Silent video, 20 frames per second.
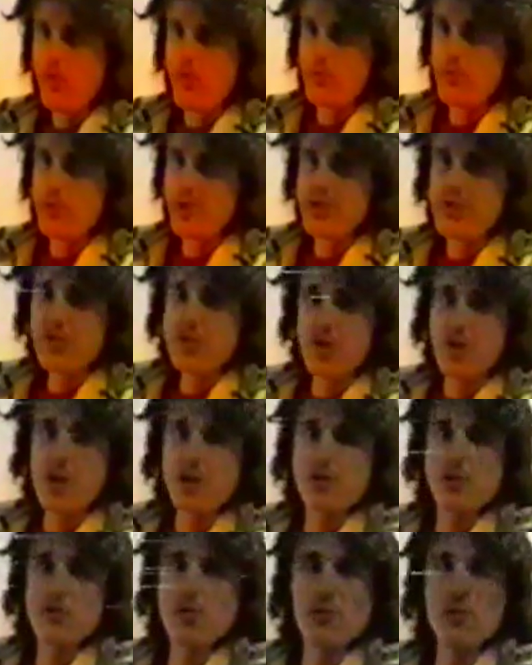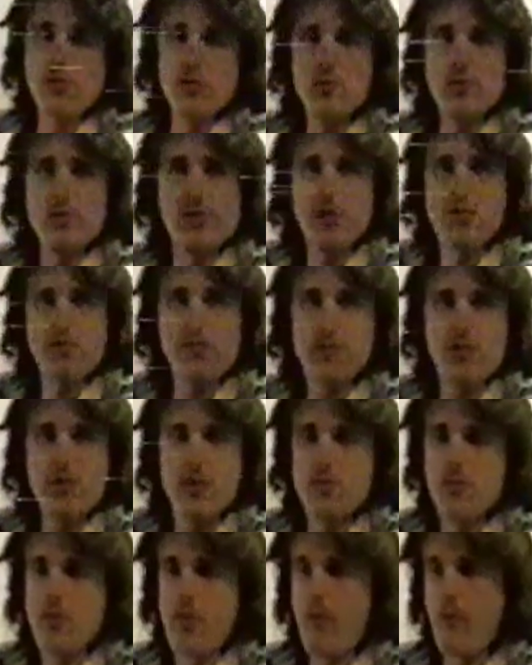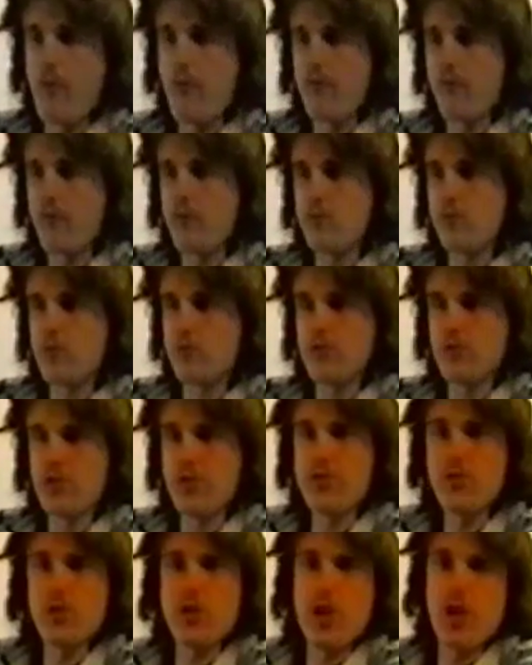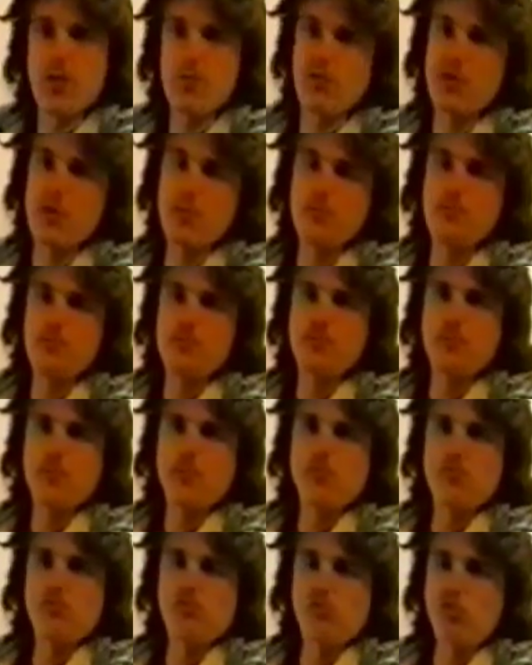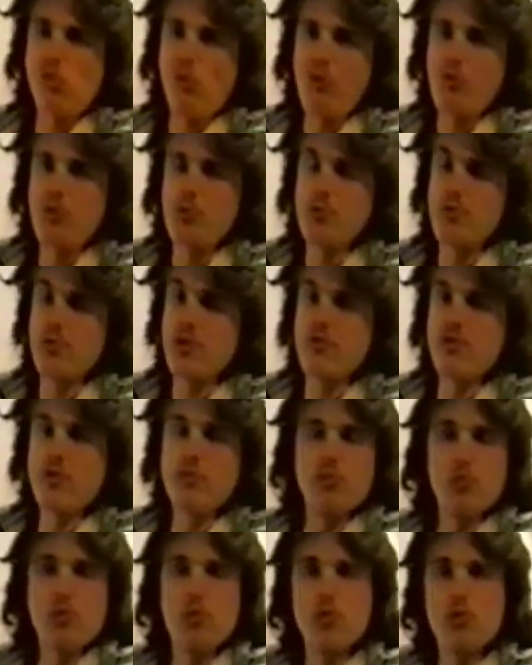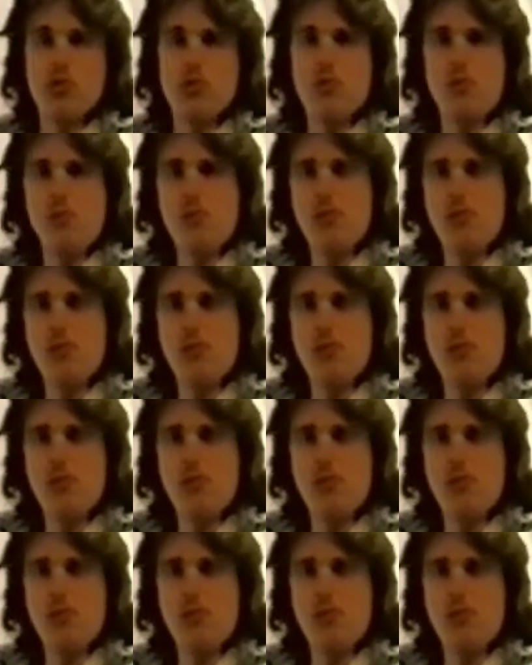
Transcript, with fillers: We never argued. We always had fun. We were never unhappy. We were never bored.